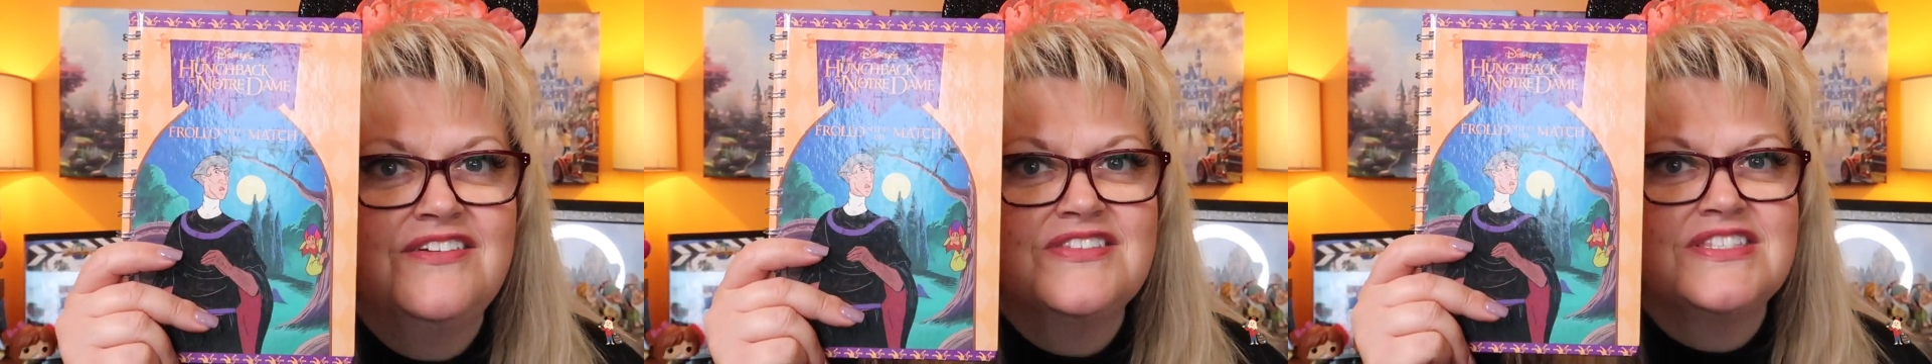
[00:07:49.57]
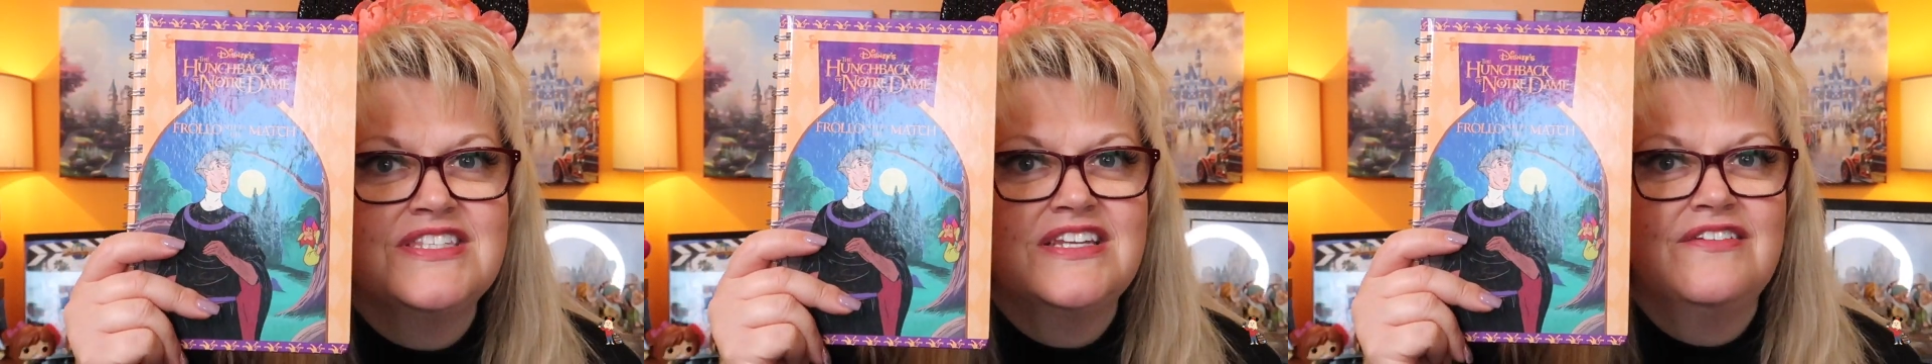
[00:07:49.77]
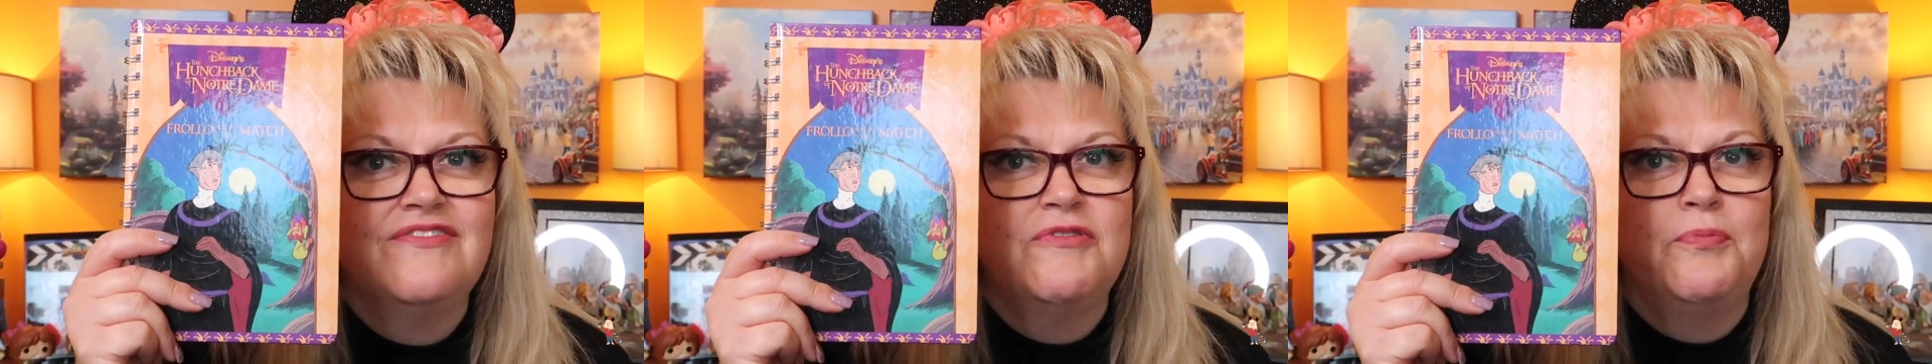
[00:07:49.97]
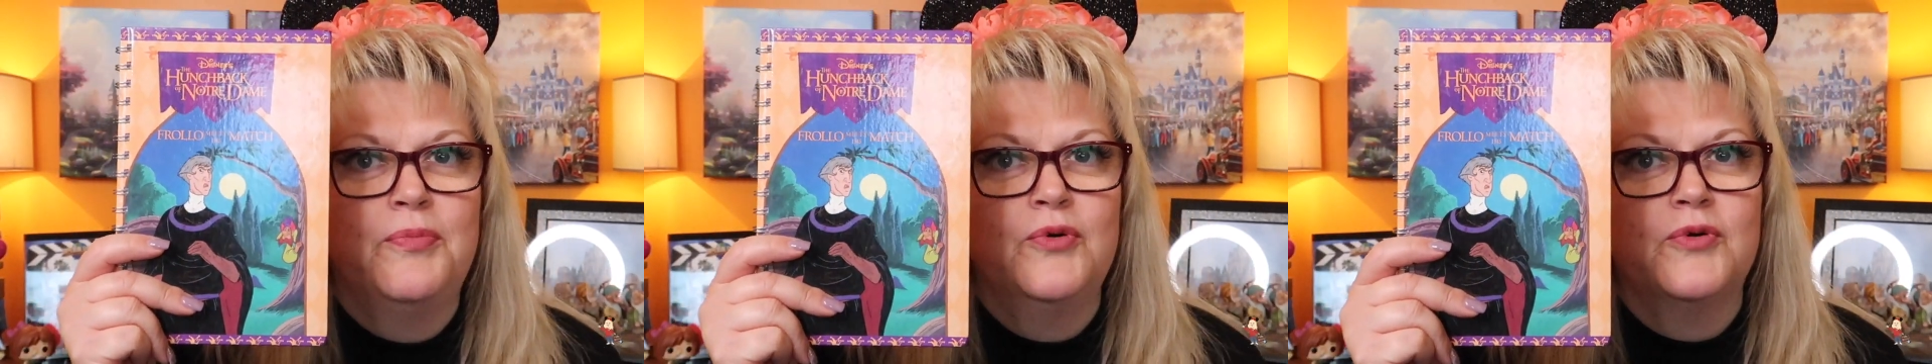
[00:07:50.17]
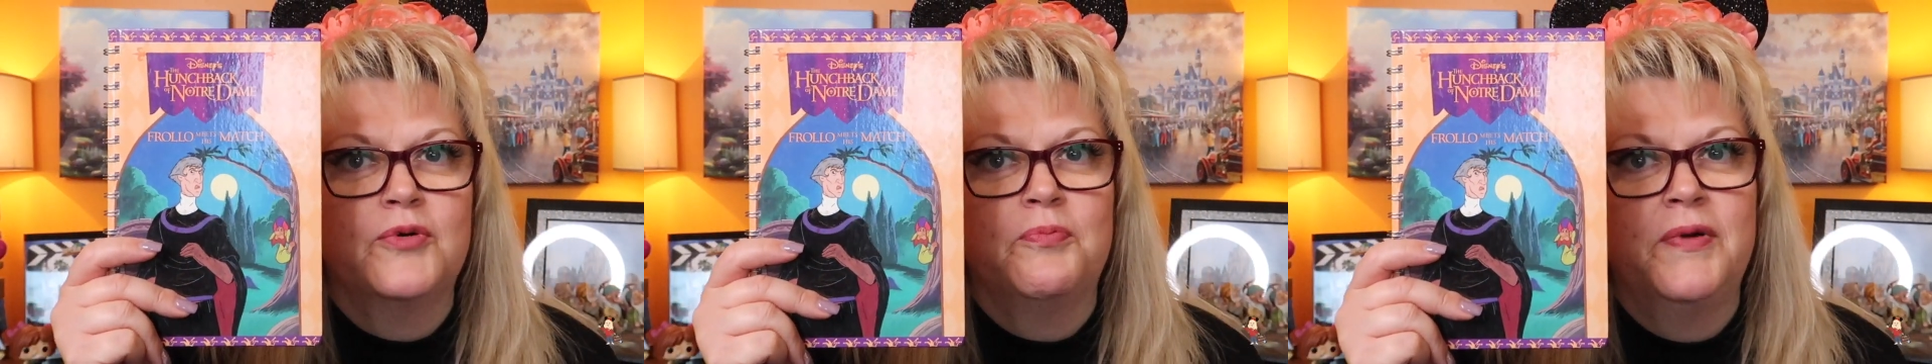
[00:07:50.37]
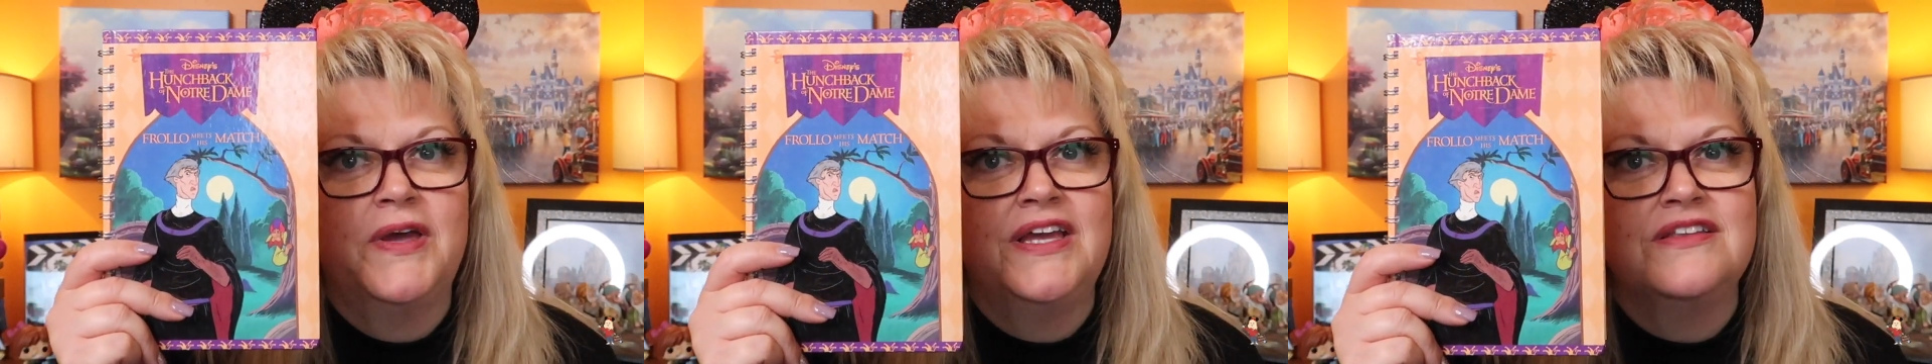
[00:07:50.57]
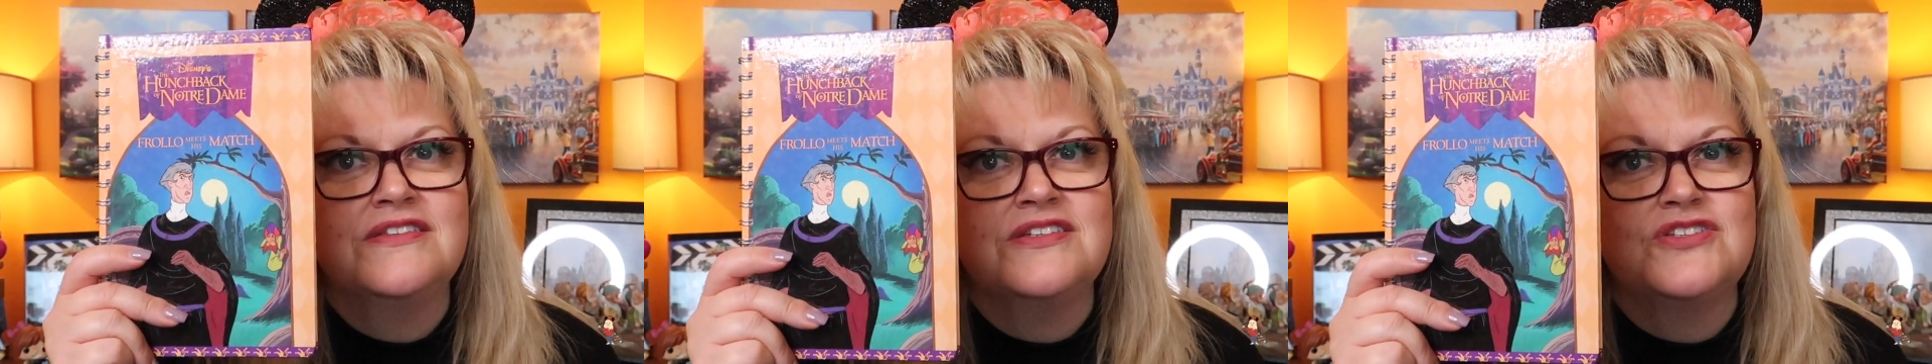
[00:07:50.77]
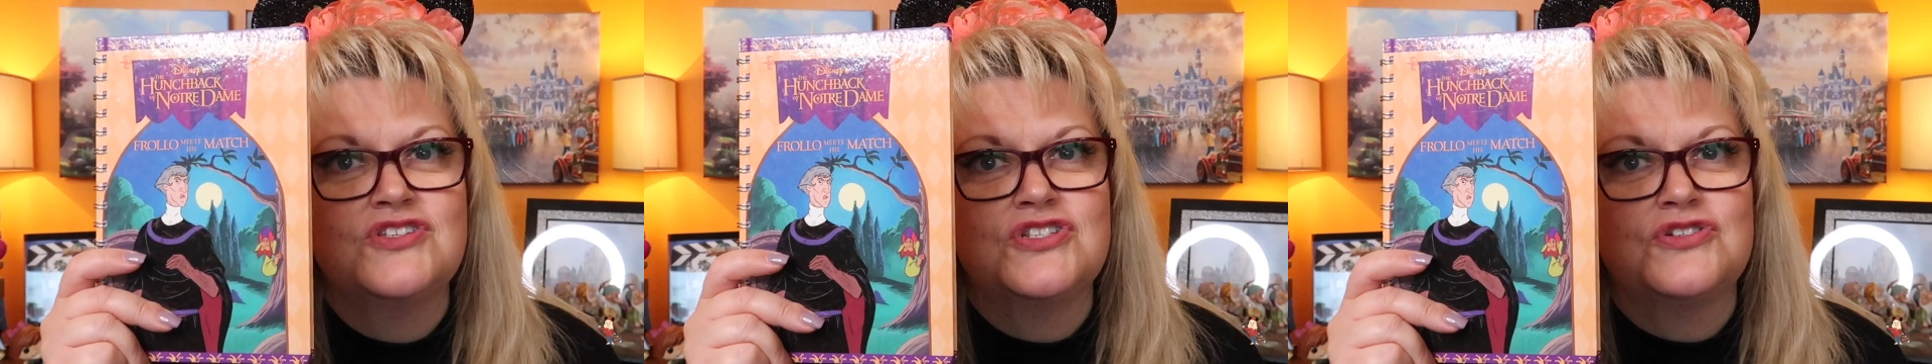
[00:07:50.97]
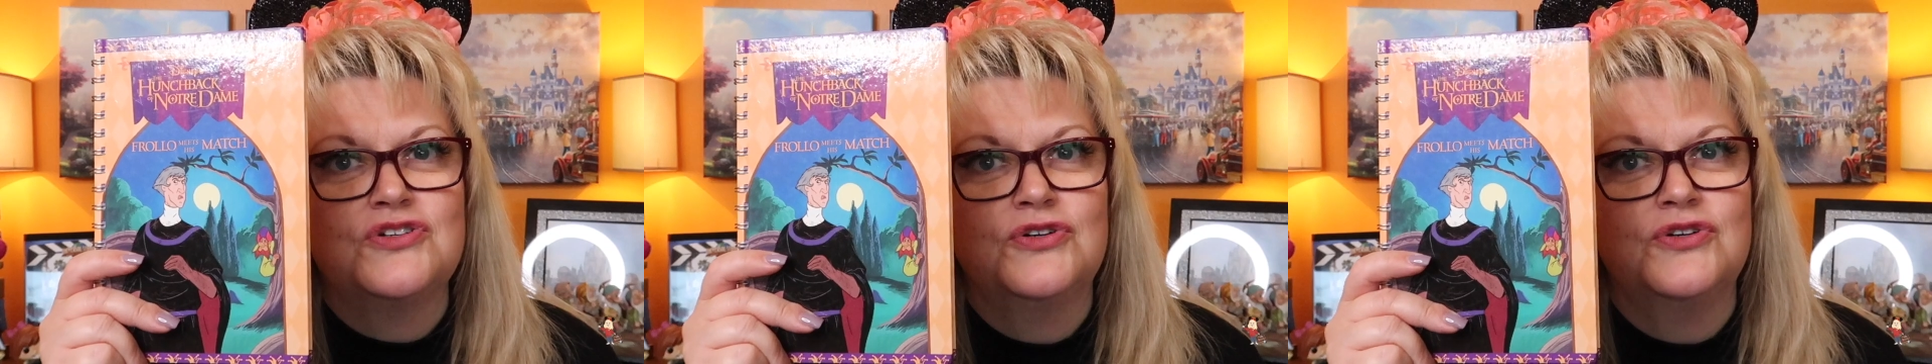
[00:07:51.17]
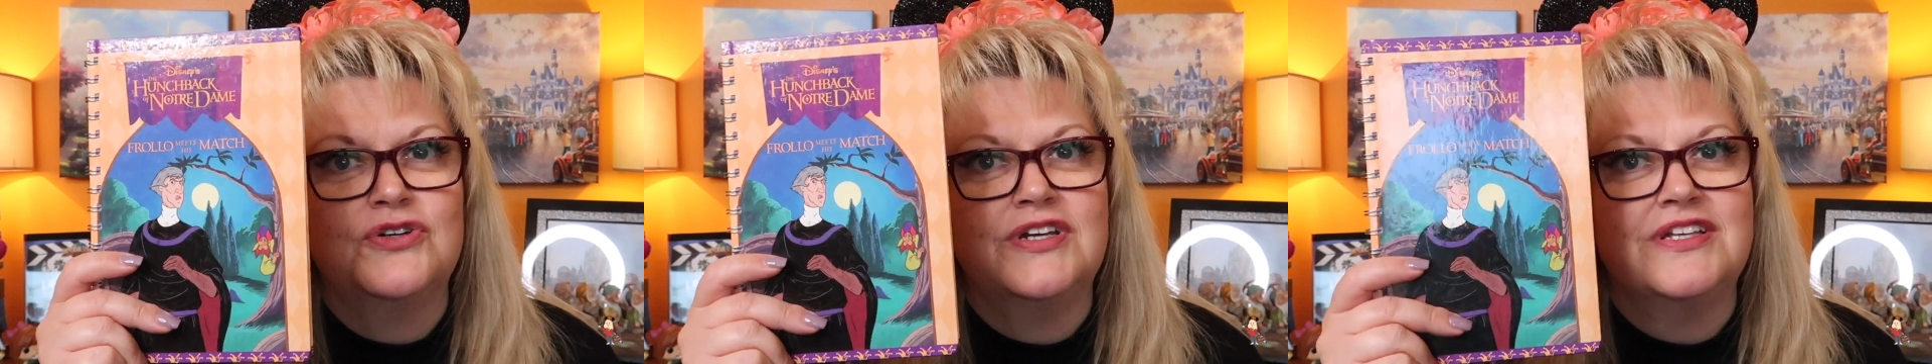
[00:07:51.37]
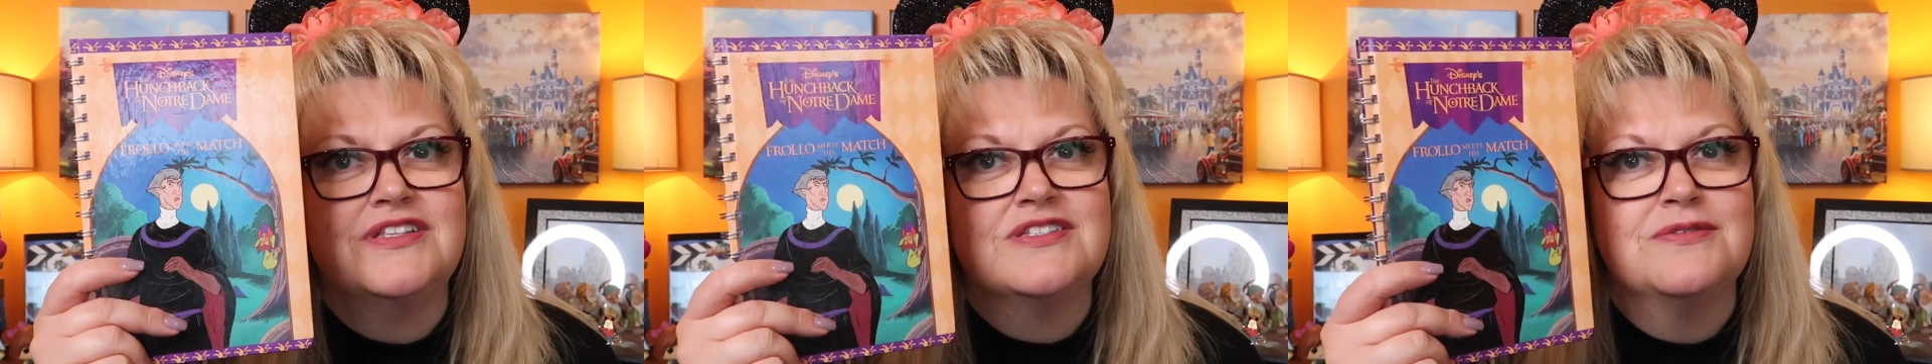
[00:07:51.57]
instead of a book being destroyed